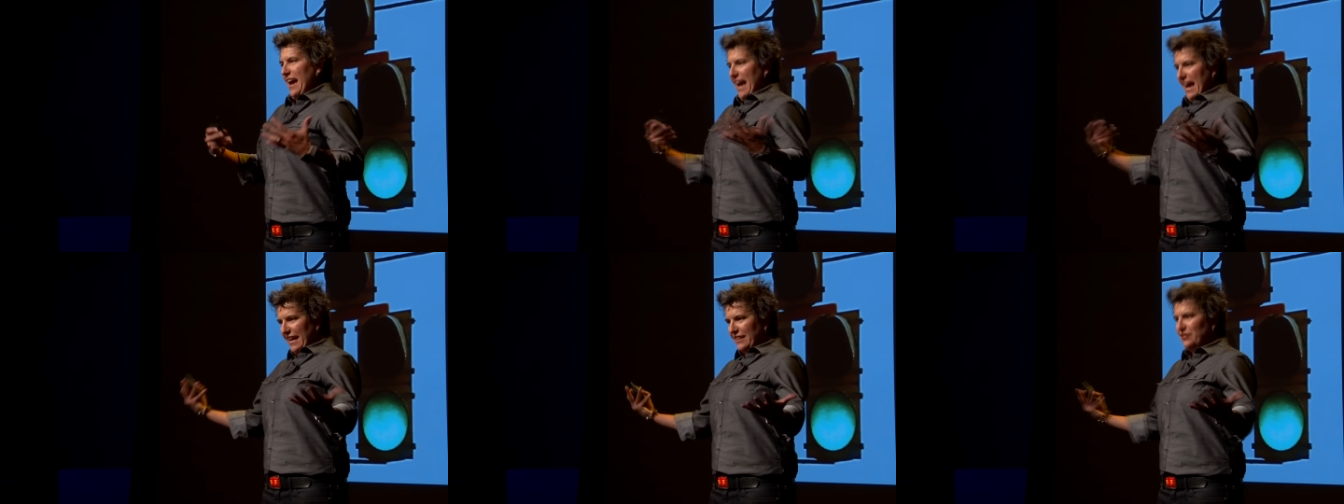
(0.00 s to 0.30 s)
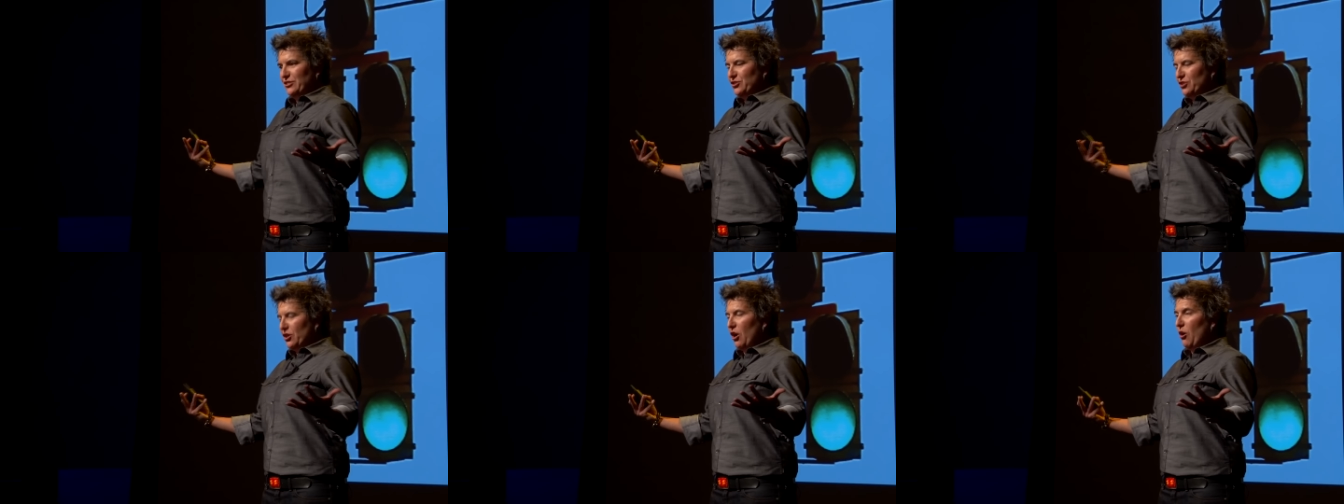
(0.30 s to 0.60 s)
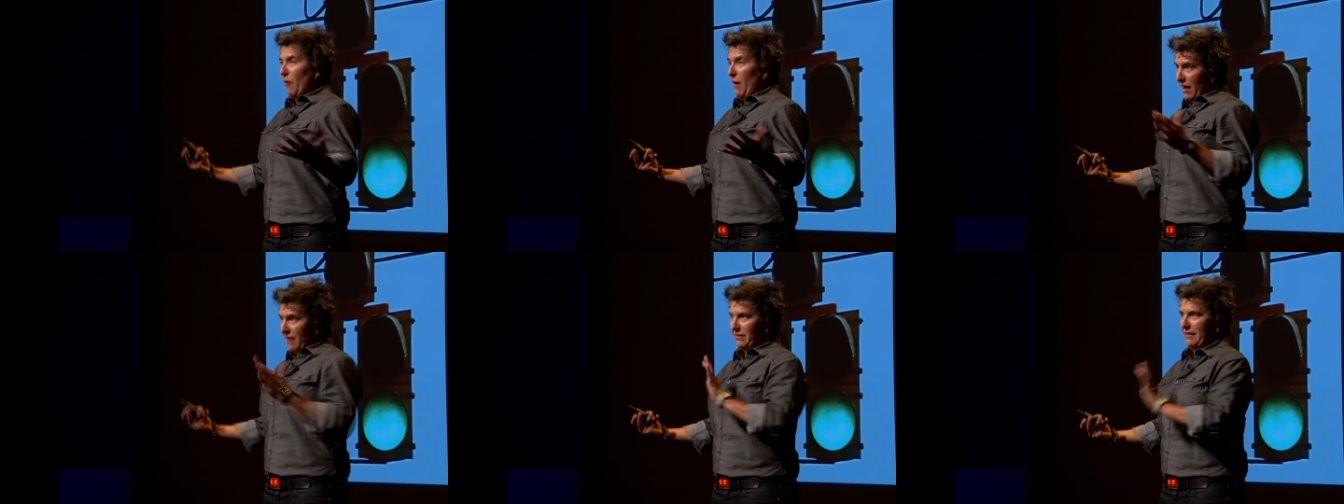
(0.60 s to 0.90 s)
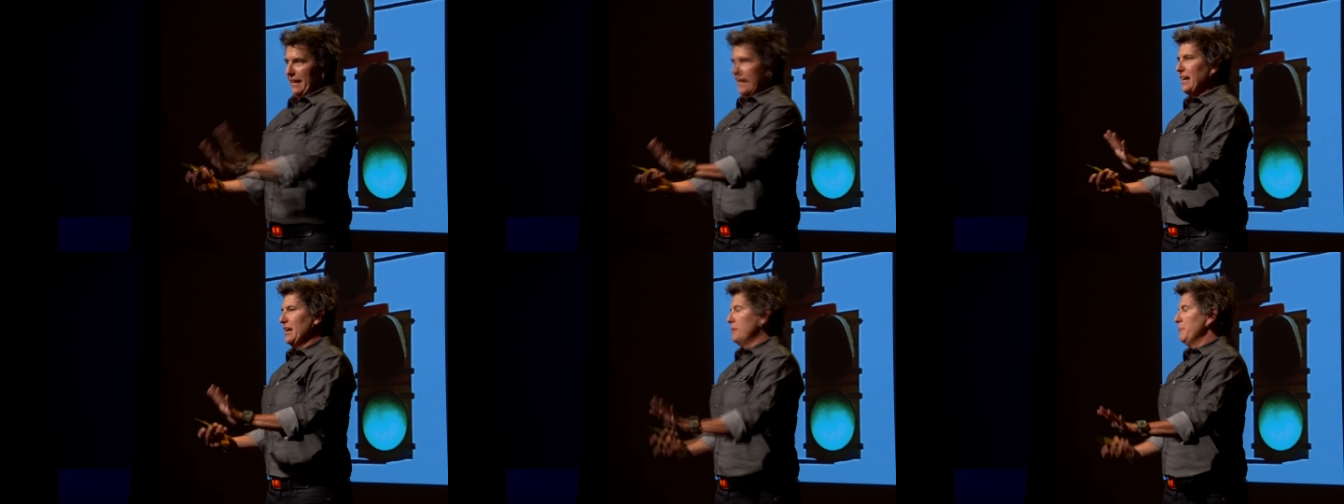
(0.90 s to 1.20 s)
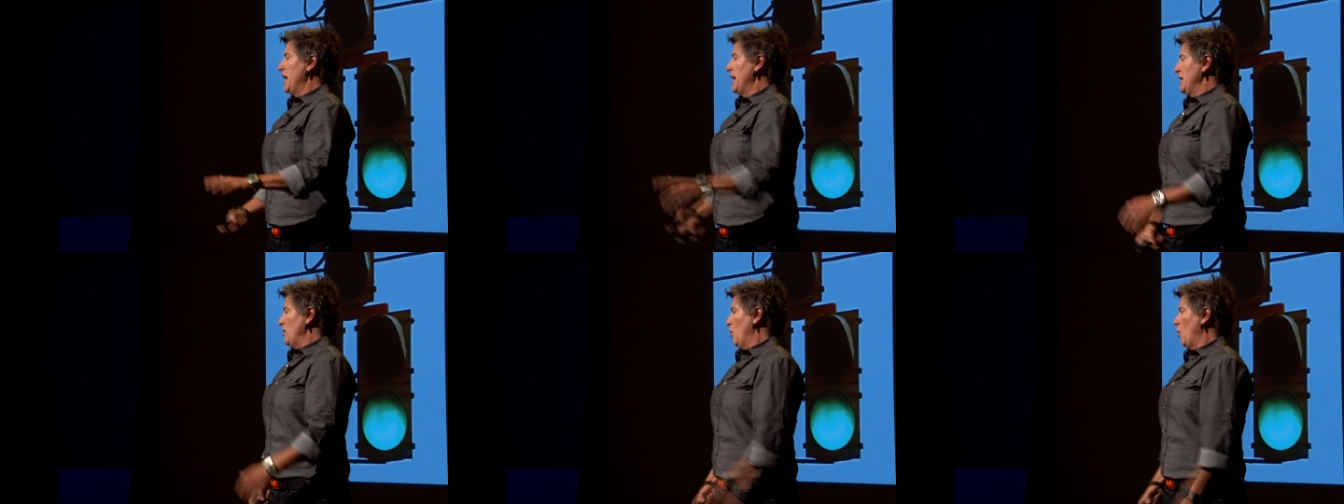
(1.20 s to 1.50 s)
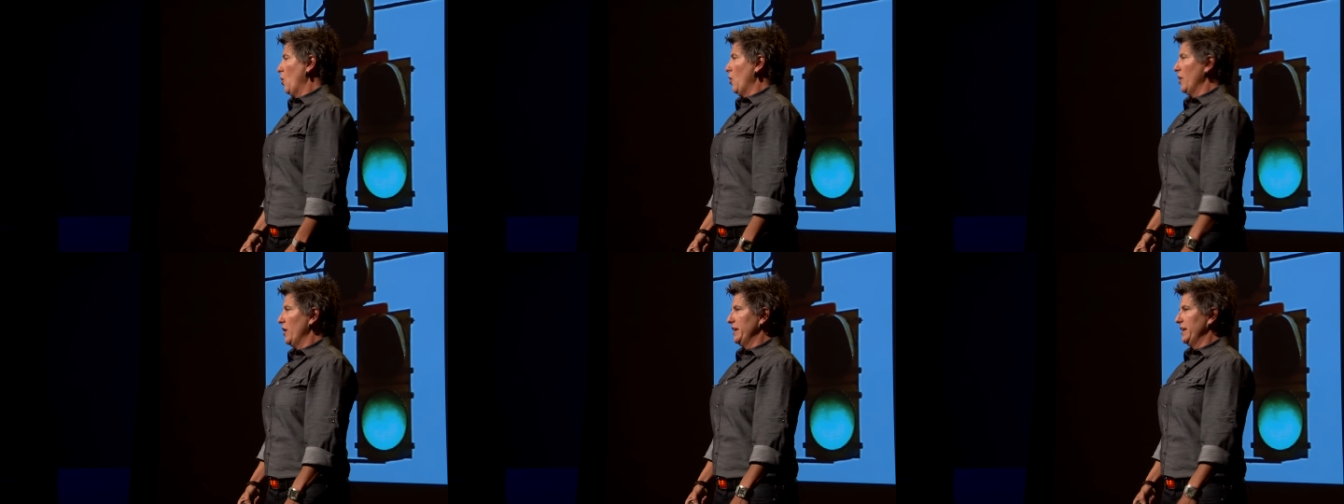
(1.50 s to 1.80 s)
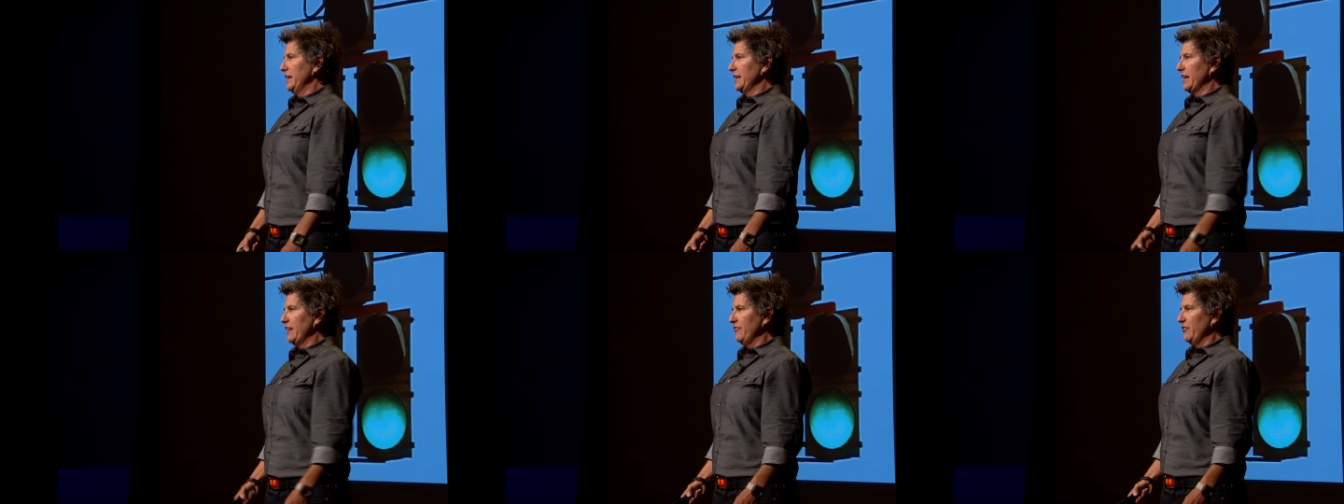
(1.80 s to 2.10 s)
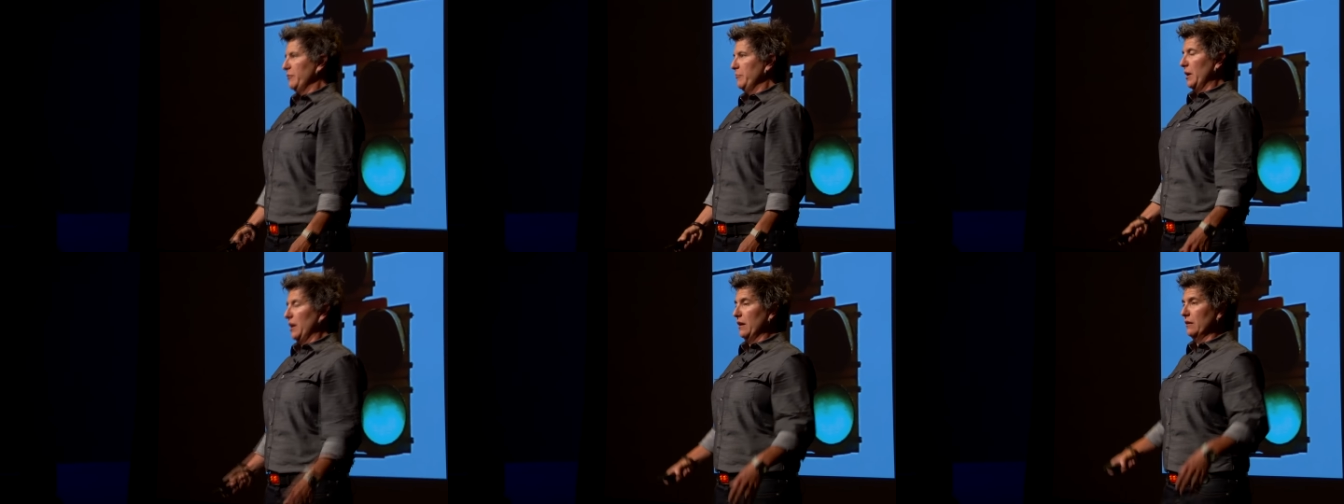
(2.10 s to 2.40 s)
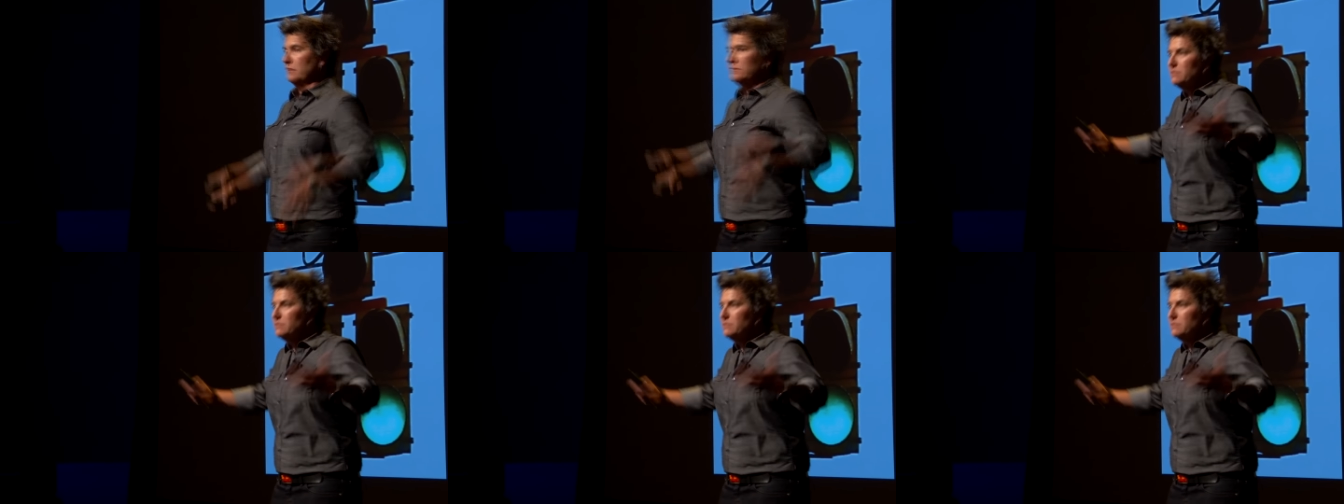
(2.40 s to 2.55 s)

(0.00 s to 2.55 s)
And so I lay on my horn and give him a